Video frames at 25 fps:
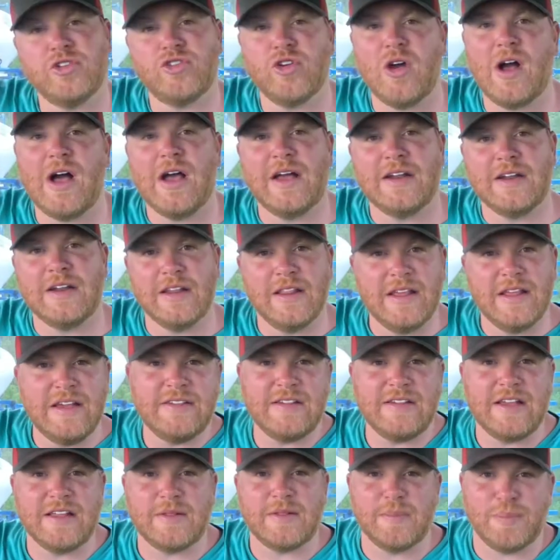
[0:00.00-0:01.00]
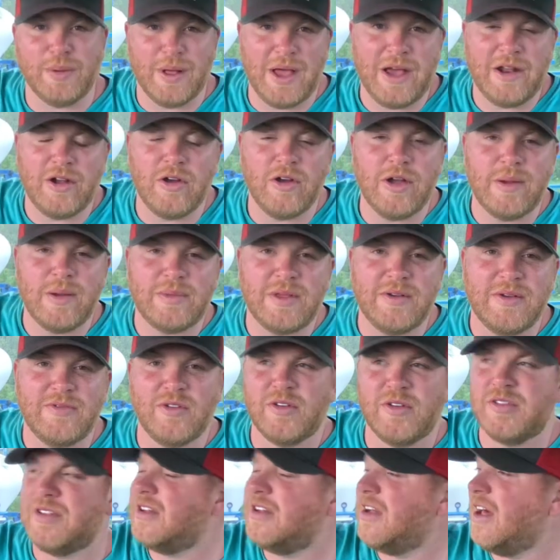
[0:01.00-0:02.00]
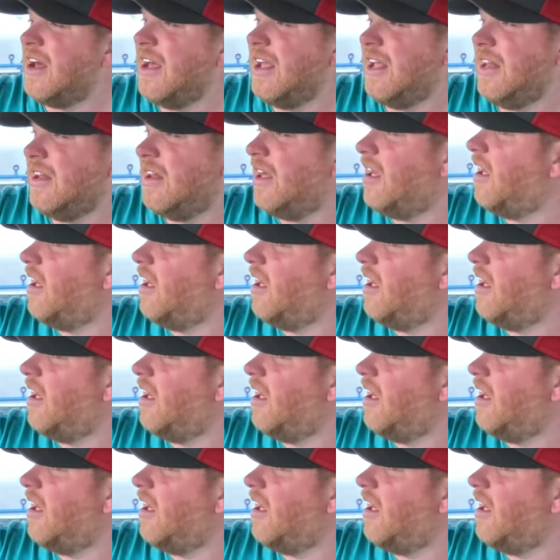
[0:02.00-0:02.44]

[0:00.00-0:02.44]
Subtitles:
try and at least get the planter empty for tonight.